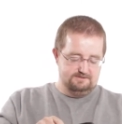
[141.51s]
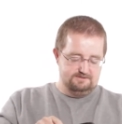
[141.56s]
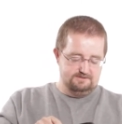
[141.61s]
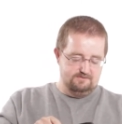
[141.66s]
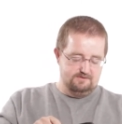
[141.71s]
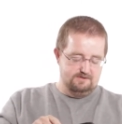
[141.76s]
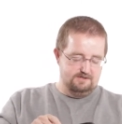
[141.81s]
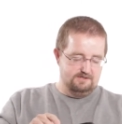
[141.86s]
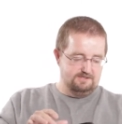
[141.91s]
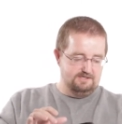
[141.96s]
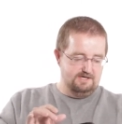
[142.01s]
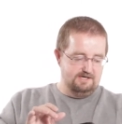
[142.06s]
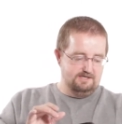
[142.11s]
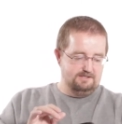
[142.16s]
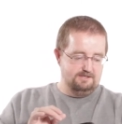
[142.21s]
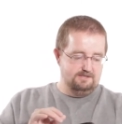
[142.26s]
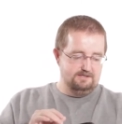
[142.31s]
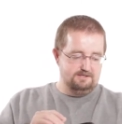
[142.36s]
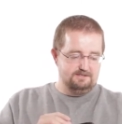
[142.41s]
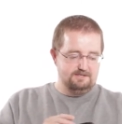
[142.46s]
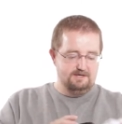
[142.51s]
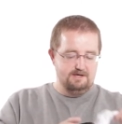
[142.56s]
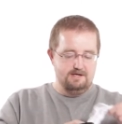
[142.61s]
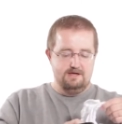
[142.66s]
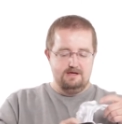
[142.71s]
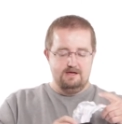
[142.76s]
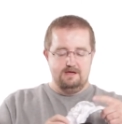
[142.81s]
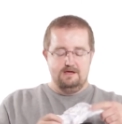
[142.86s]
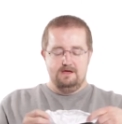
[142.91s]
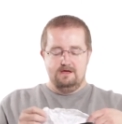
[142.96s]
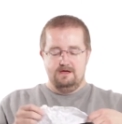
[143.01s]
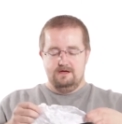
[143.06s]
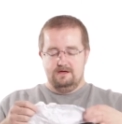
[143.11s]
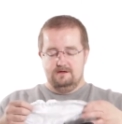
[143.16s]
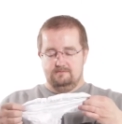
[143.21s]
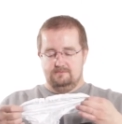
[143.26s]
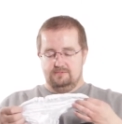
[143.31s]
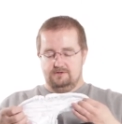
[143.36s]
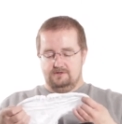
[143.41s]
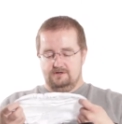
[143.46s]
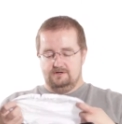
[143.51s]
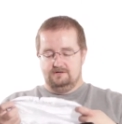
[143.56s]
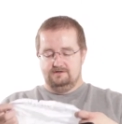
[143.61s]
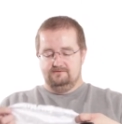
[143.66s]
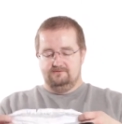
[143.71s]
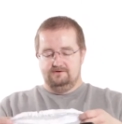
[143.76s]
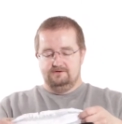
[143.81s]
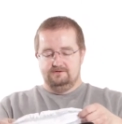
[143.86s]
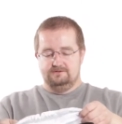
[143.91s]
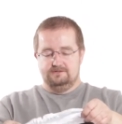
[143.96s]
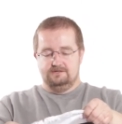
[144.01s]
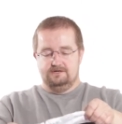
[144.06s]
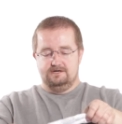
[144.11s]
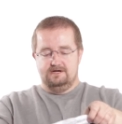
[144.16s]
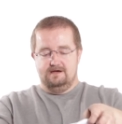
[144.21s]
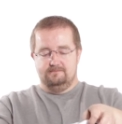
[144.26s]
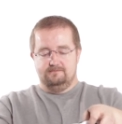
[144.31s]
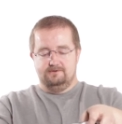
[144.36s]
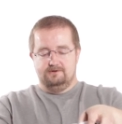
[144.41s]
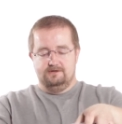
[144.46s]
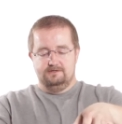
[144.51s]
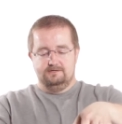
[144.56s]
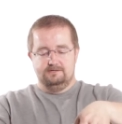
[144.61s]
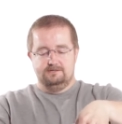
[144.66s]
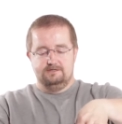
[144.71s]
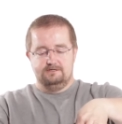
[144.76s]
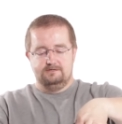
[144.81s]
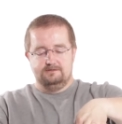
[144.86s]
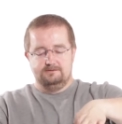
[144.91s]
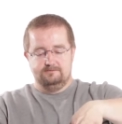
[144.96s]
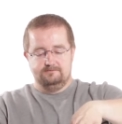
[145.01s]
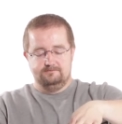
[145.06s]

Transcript: So we're going to take this, put our diffusion cap on here.